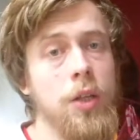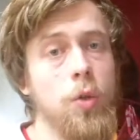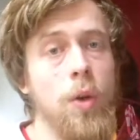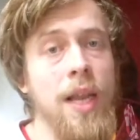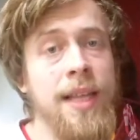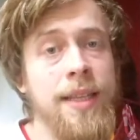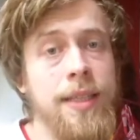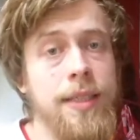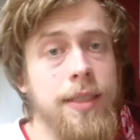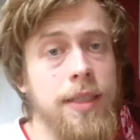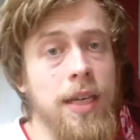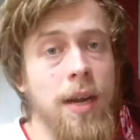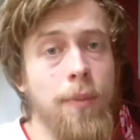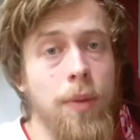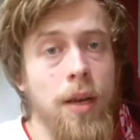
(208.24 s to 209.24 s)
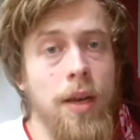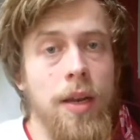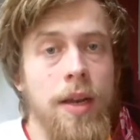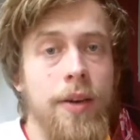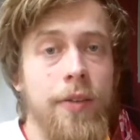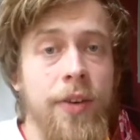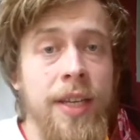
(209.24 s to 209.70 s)
to let this trouble
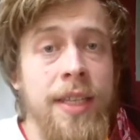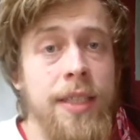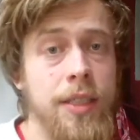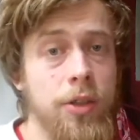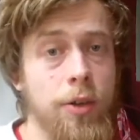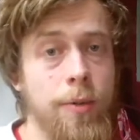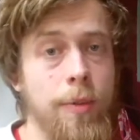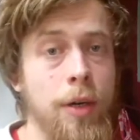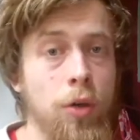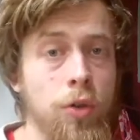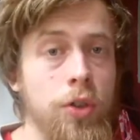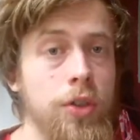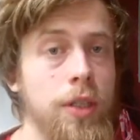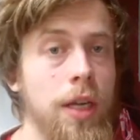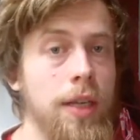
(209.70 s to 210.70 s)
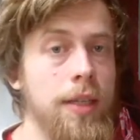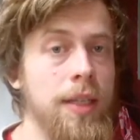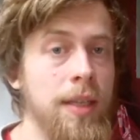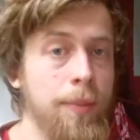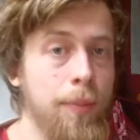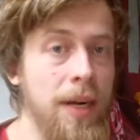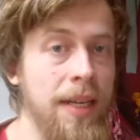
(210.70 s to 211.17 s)
reach your emotional,
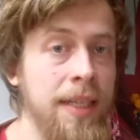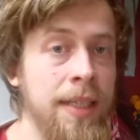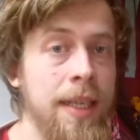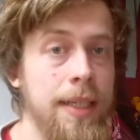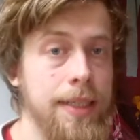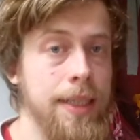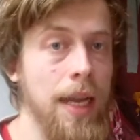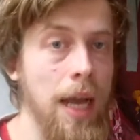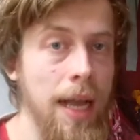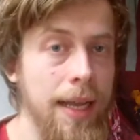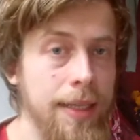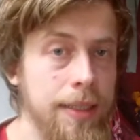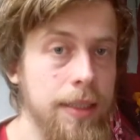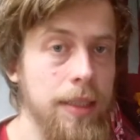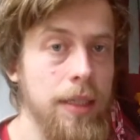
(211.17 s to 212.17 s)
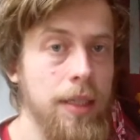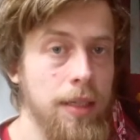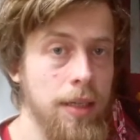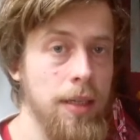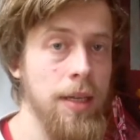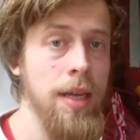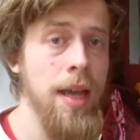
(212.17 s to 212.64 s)
deeper inner skies.
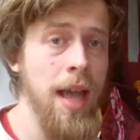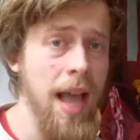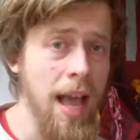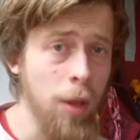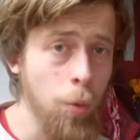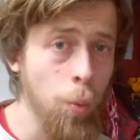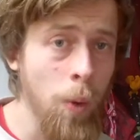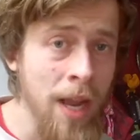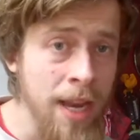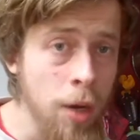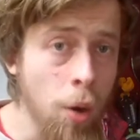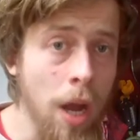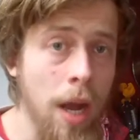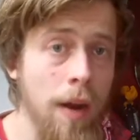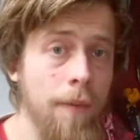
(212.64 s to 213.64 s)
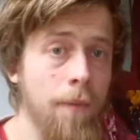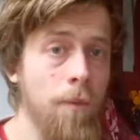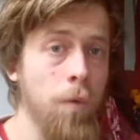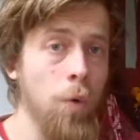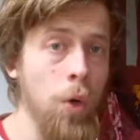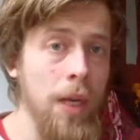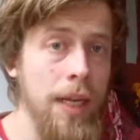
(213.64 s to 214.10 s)
And when you have
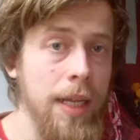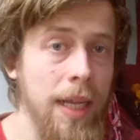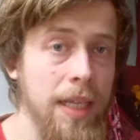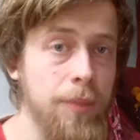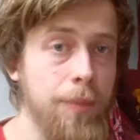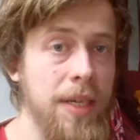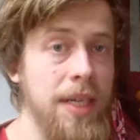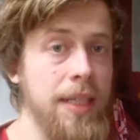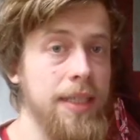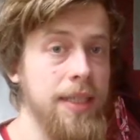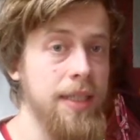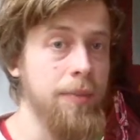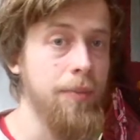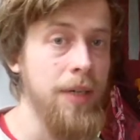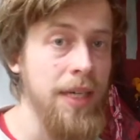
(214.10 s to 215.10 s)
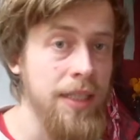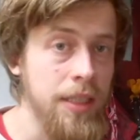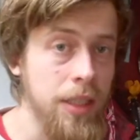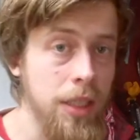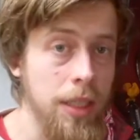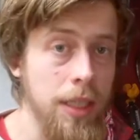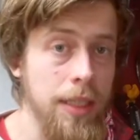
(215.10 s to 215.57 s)
fully experienced
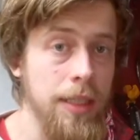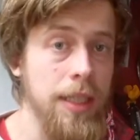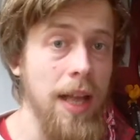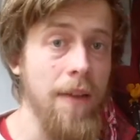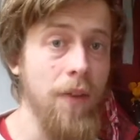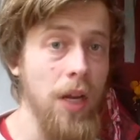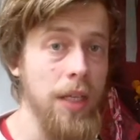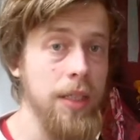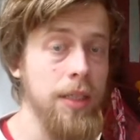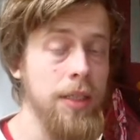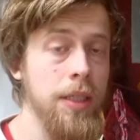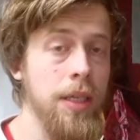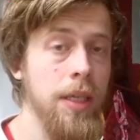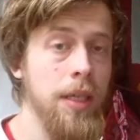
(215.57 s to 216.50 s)
depression and stuff like this,